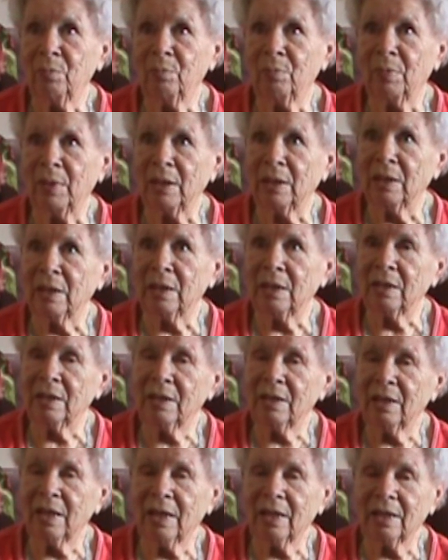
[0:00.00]

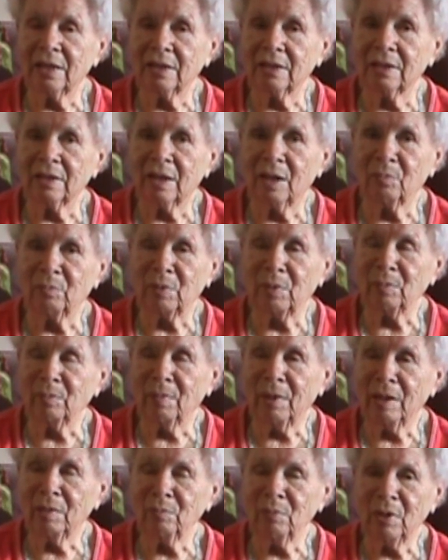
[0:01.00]
bedding and but
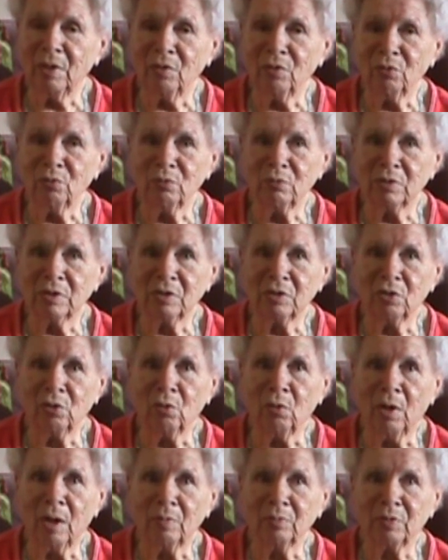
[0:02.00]
my mother was
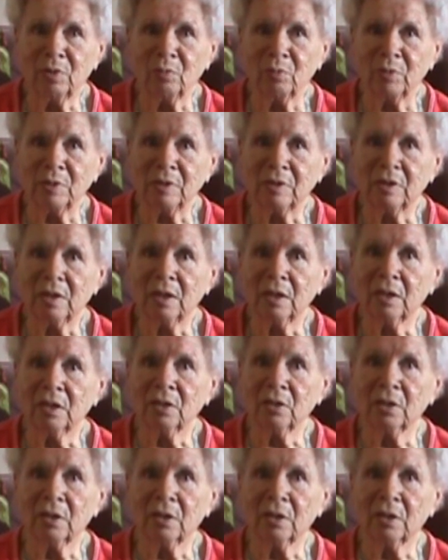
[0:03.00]
so optimistic.